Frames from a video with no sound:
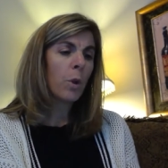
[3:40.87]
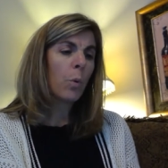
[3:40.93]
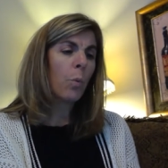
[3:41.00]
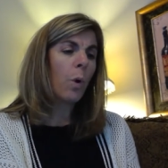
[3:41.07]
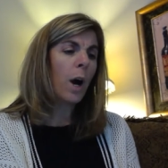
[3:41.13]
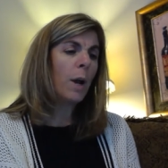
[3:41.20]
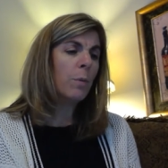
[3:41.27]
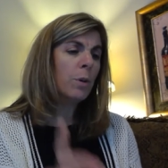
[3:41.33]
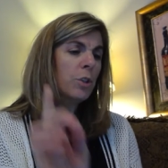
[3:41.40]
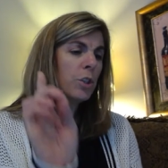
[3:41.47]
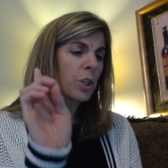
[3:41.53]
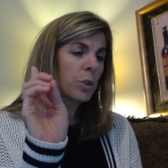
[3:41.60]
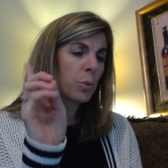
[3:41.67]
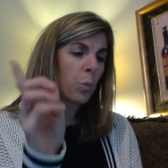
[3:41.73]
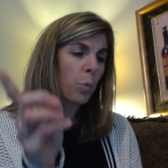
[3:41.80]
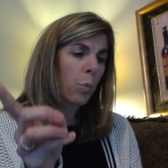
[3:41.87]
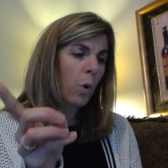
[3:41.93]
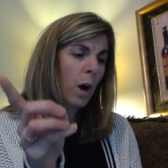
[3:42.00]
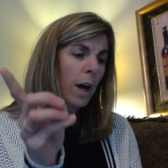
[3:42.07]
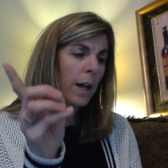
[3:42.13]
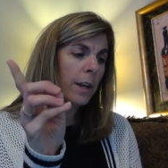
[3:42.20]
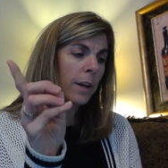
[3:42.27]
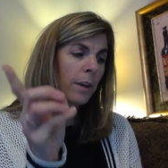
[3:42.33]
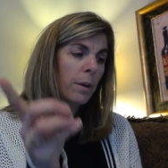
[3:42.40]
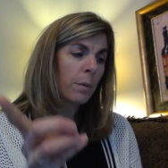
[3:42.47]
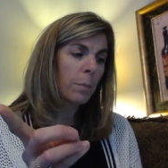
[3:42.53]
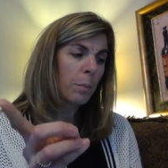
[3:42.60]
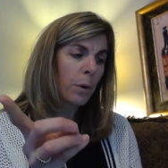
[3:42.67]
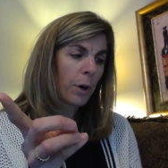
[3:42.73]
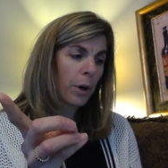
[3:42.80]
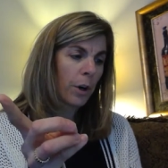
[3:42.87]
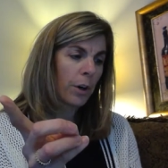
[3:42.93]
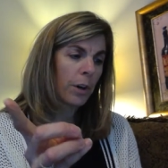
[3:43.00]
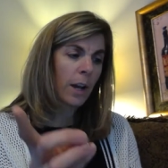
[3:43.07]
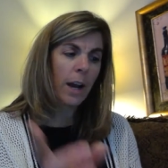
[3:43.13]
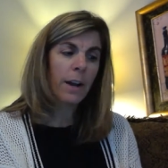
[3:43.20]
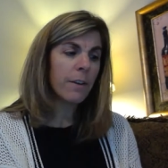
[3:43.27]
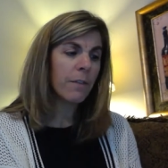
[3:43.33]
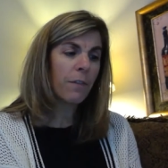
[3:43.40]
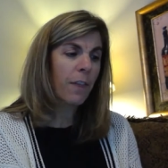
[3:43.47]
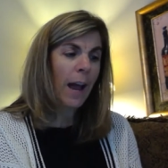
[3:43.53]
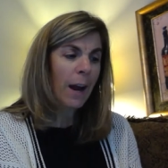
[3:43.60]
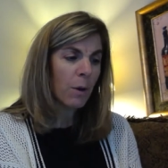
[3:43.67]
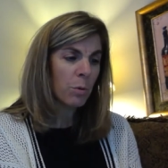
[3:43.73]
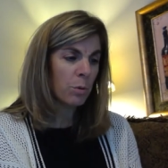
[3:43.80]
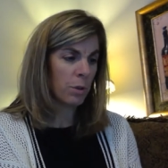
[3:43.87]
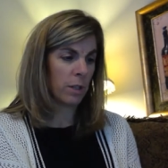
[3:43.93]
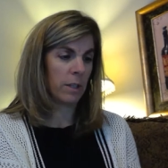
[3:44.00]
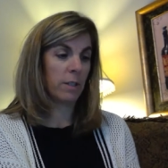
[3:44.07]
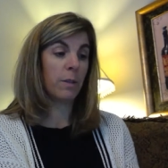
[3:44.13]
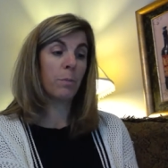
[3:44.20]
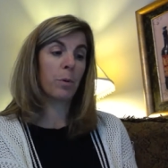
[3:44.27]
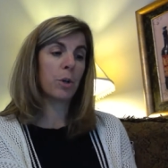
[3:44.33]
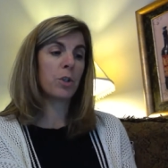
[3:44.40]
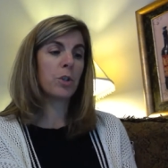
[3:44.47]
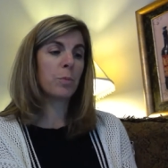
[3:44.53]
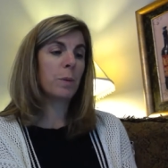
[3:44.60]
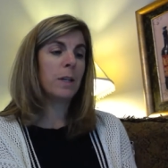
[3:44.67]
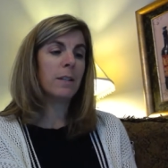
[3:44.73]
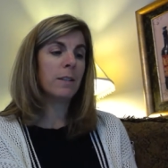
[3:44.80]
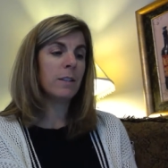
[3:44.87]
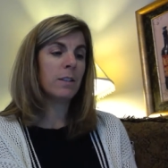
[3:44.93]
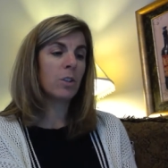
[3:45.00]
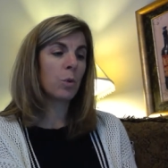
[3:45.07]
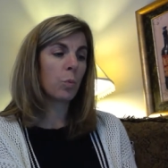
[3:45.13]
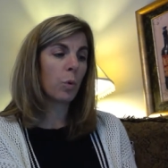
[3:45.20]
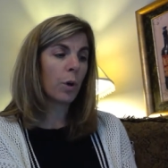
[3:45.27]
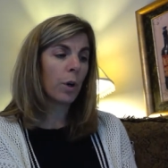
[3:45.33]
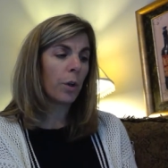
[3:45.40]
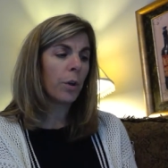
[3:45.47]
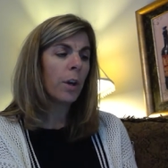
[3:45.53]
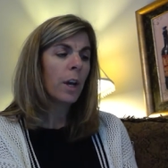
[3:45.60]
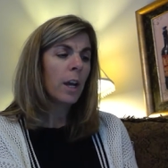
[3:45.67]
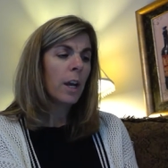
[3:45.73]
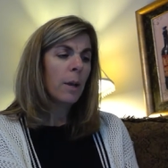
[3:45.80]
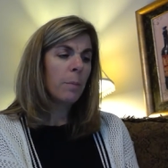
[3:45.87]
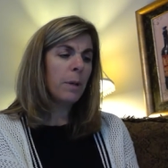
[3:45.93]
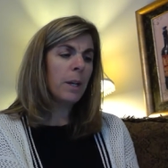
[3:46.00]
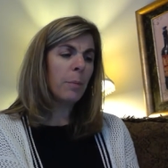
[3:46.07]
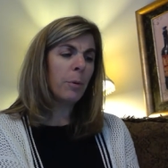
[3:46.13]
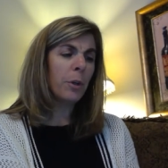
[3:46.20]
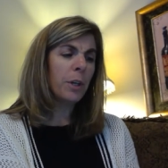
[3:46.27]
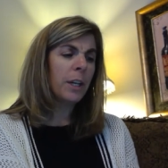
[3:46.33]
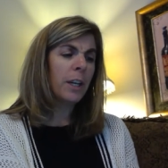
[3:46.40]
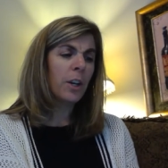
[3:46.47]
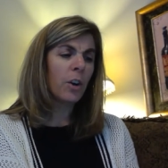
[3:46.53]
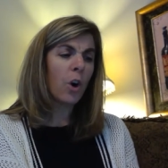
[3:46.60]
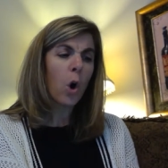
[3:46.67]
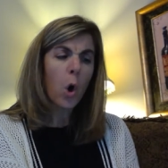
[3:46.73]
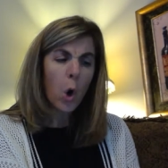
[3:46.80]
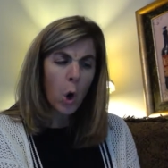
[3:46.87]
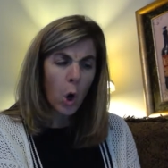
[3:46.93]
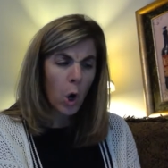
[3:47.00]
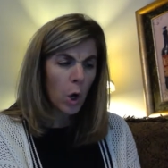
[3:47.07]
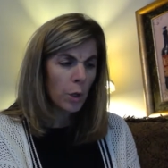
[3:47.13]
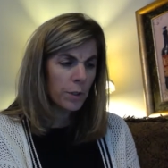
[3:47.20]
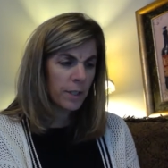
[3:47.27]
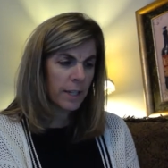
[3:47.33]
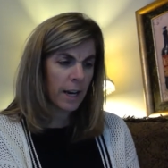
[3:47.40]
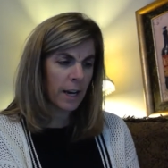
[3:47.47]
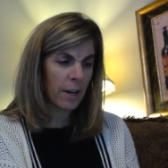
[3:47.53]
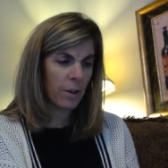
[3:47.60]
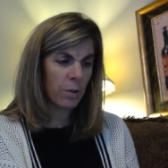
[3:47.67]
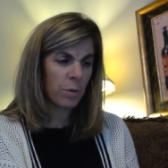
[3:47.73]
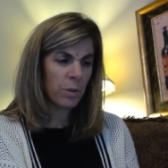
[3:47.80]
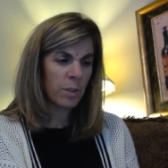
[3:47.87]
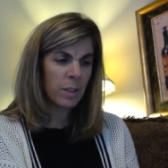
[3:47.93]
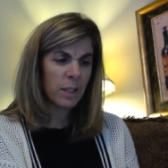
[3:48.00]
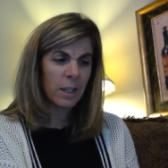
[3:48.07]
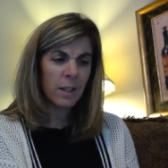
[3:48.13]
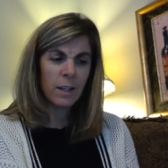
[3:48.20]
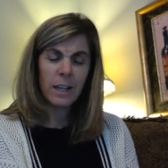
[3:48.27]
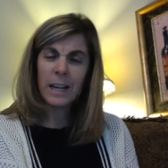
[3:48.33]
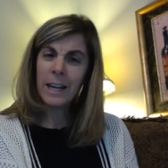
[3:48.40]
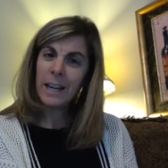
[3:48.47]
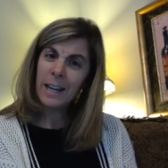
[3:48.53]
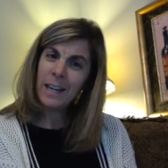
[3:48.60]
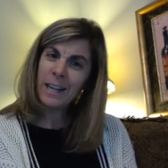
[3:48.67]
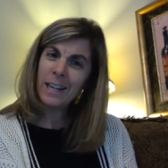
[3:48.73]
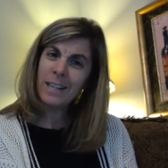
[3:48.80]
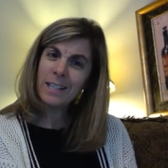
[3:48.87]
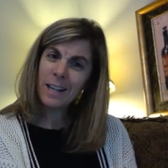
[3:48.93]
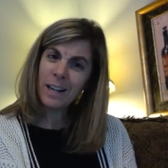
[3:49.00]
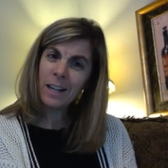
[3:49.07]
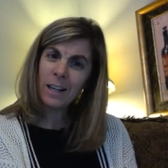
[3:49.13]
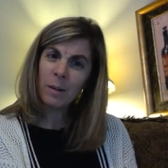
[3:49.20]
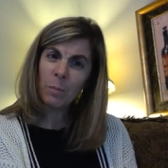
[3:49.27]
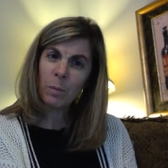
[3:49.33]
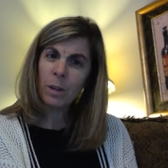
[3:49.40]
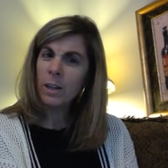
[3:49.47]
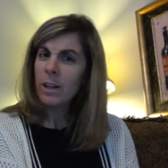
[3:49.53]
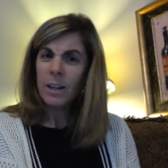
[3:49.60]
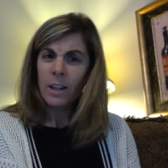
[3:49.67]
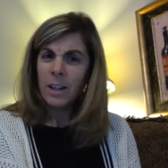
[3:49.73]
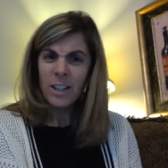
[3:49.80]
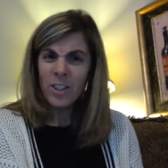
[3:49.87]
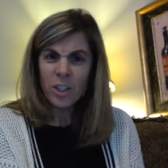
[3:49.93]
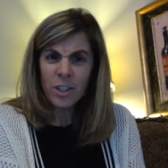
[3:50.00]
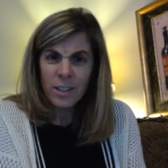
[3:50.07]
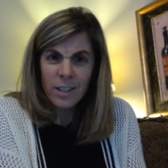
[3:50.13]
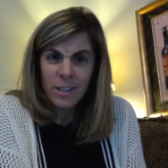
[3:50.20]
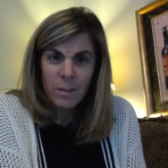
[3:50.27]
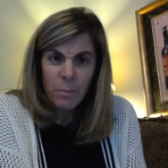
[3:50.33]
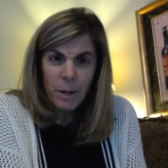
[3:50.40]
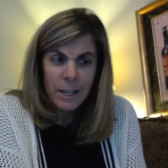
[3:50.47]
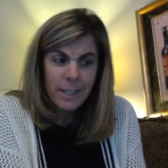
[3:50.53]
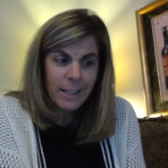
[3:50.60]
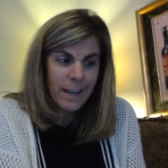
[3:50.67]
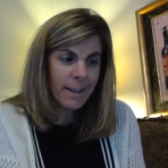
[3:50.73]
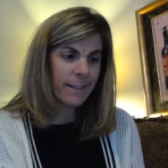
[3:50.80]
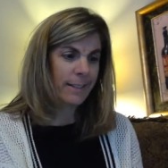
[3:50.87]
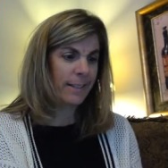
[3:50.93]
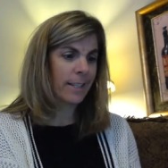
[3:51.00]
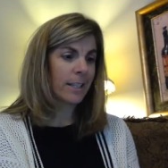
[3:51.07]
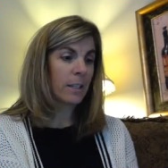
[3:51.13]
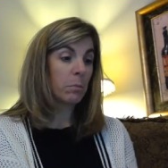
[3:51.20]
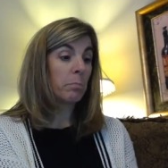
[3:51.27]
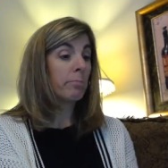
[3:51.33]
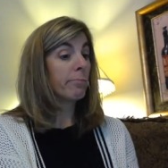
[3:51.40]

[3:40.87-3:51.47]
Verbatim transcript: Why would just one bird out of thousands of bird species in the world be able to hear all sounds at any time? It just doesn't make sense.